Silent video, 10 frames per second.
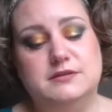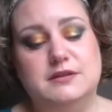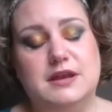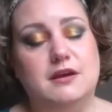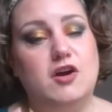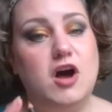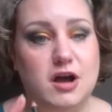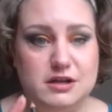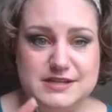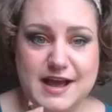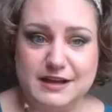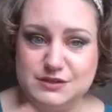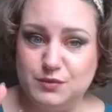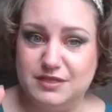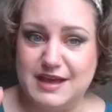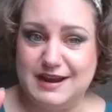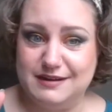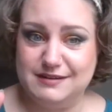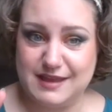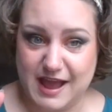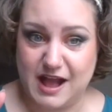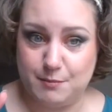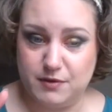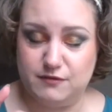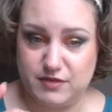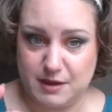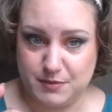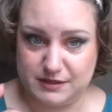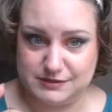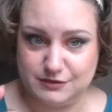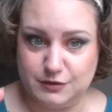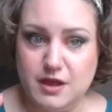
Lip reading: in contact with that cap of that pencil.